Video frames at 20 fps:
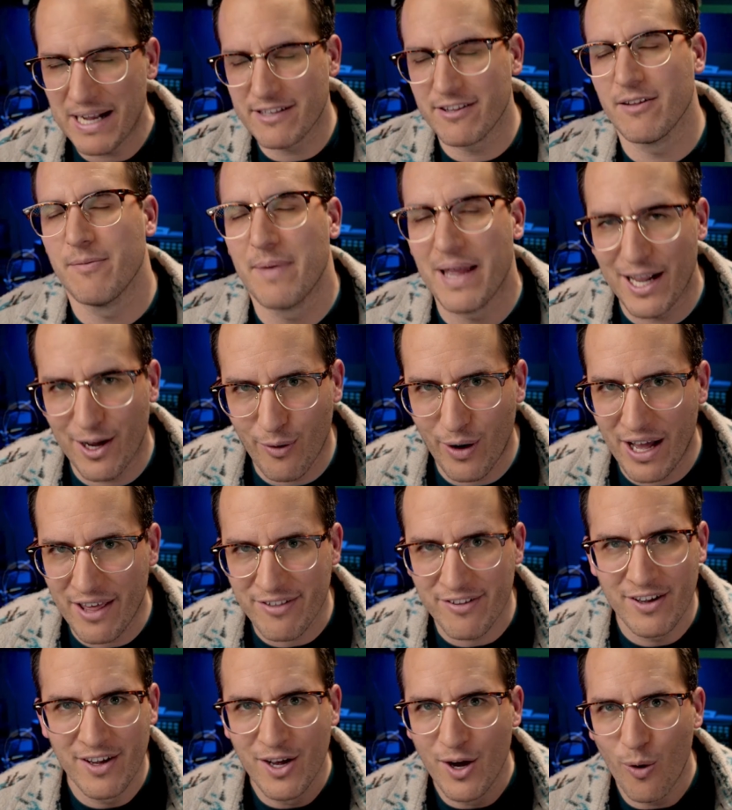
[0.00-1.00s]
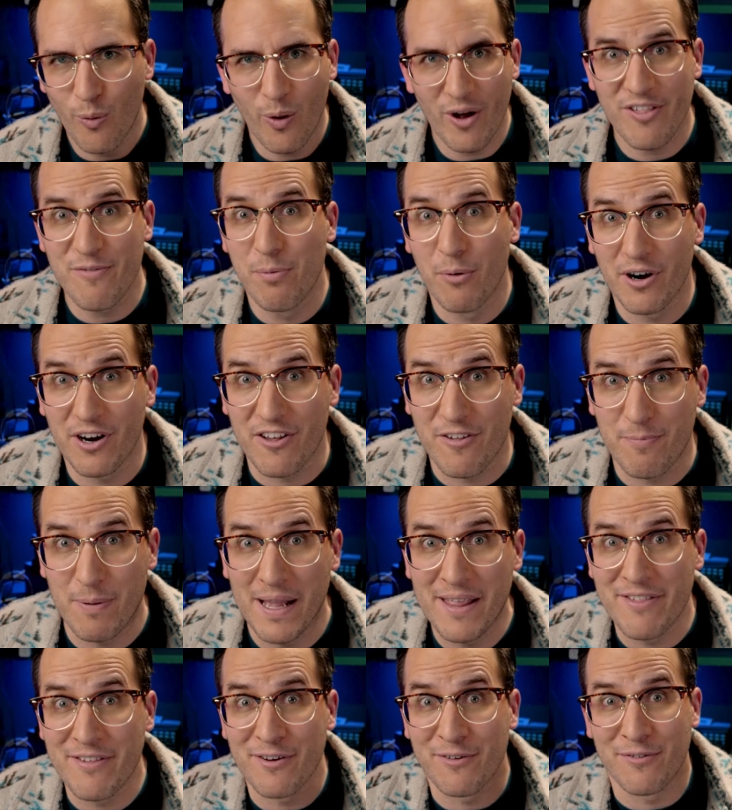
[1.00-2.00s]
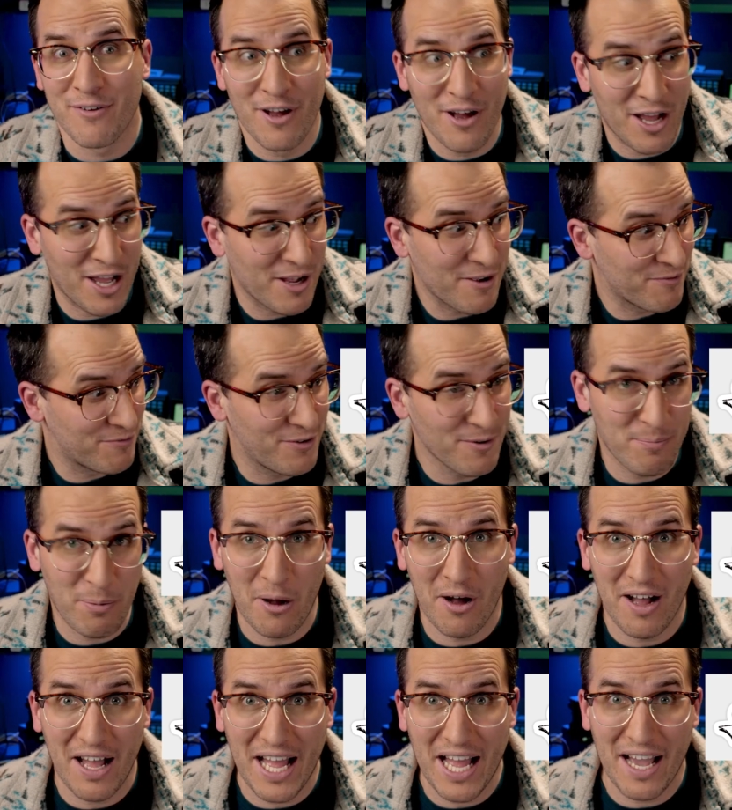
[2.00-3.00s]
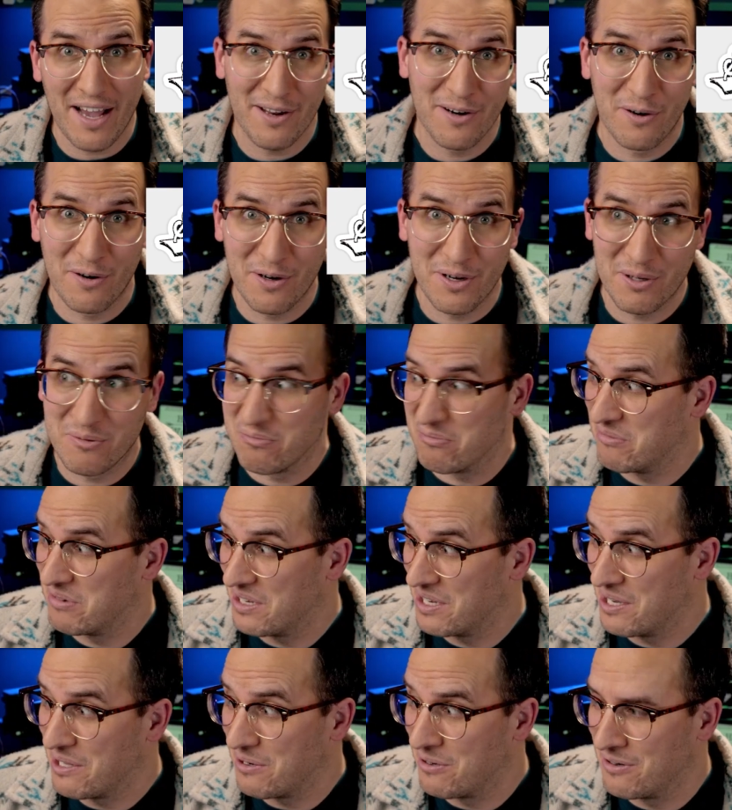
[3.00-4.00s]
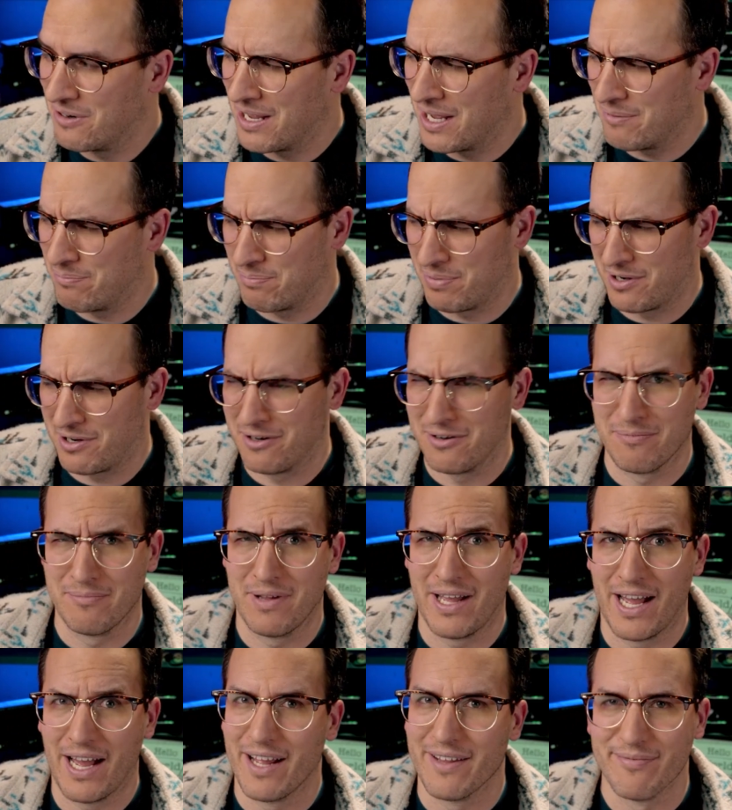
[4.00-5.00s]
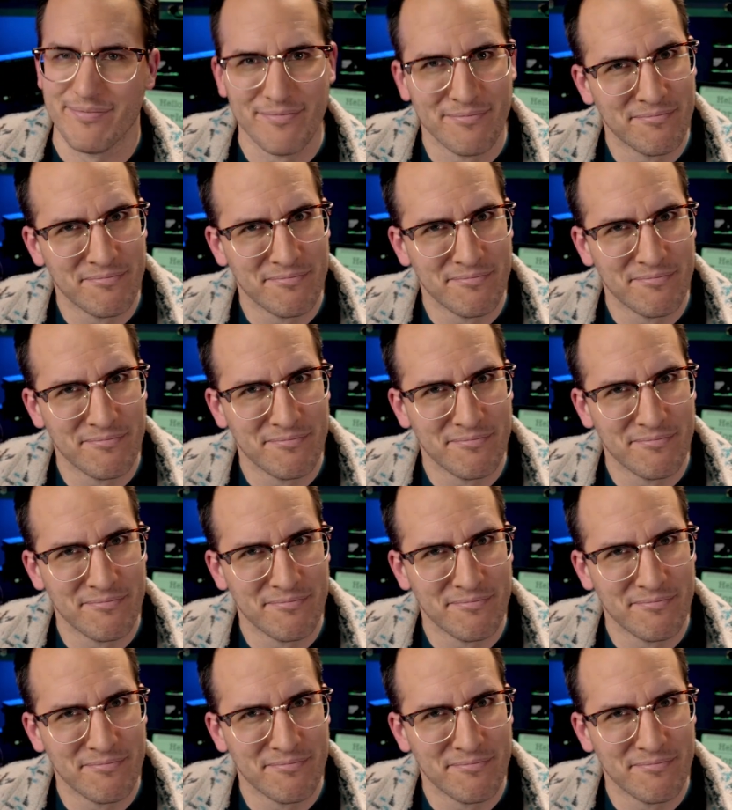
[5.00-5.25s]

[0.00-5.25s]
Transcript: to the main quest, what's more expensive, a football ad or an internet ball ad?